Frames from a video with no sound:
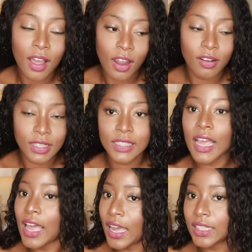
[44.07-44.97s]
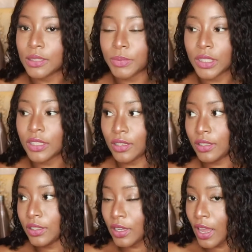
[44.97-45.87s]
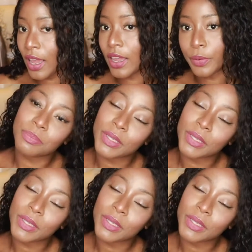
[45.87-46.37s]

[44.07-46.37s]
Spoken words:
always ask me, hey,